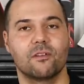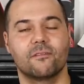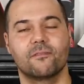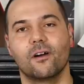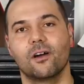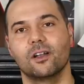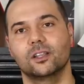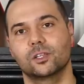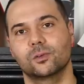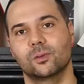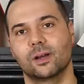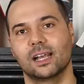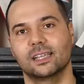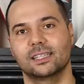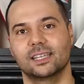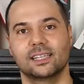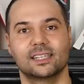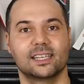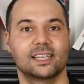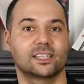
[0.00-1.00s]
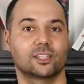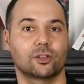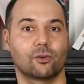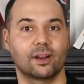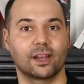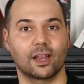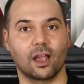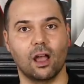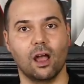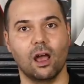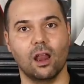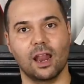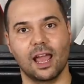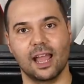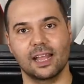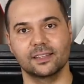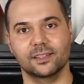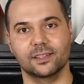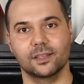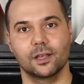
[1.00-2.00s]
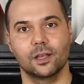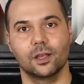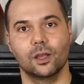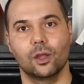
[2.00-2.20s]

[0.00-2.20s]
referred to as its historic heartlands,